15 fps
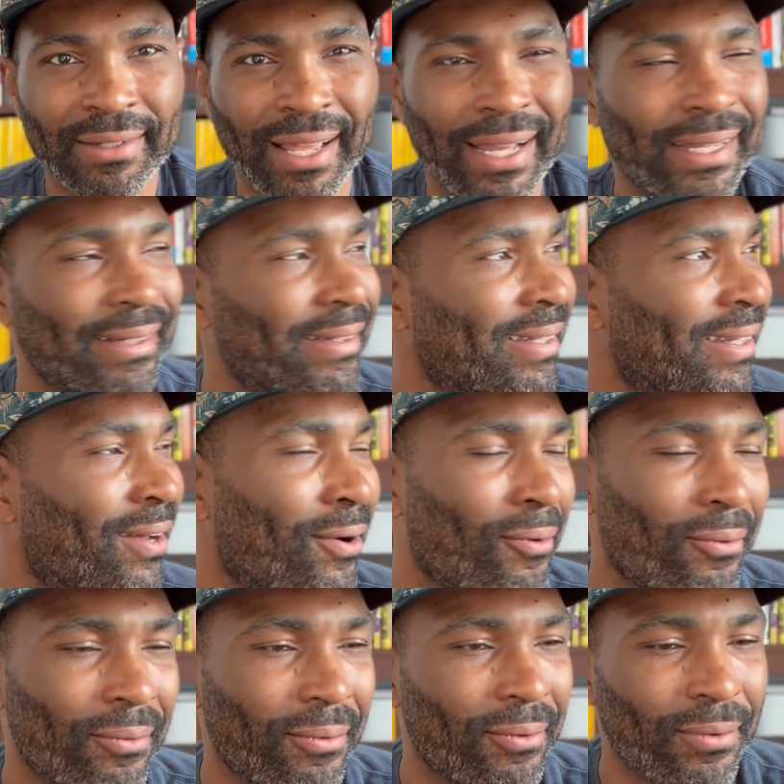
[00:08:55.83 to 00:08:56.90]
Like,
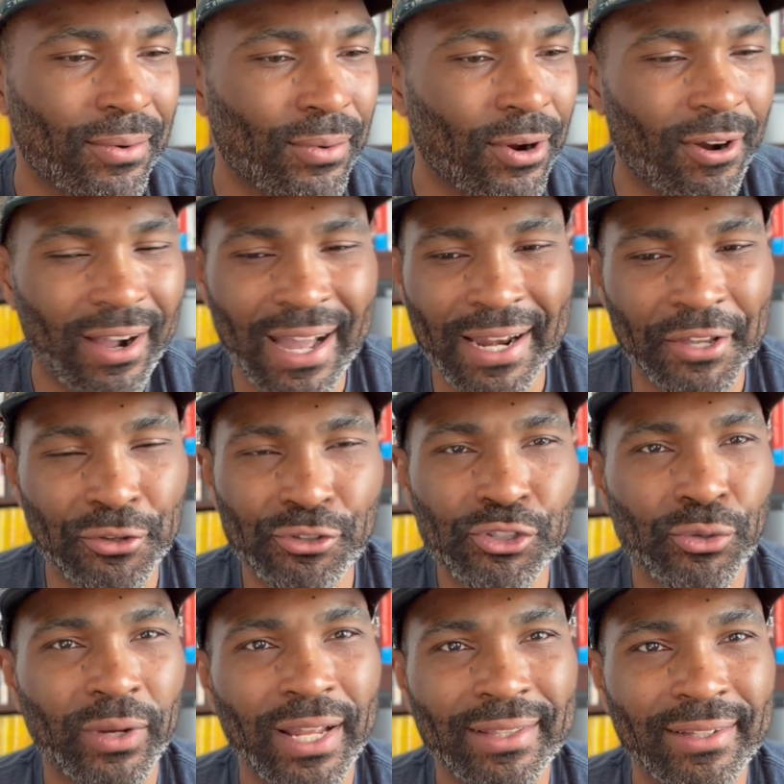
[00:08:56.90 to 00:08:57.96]
we're all kind of used
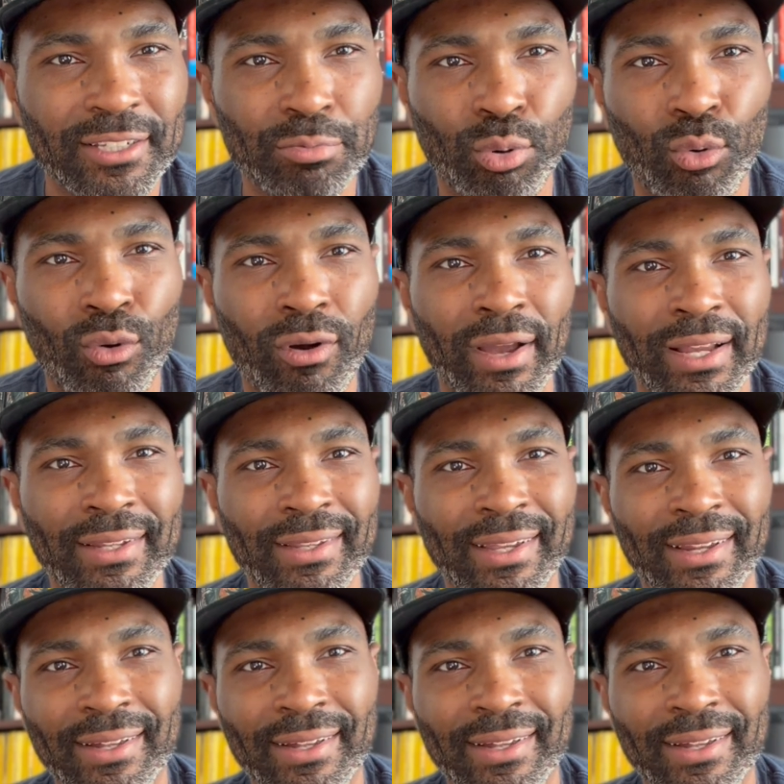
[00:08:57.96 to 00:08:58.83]
to it at this point,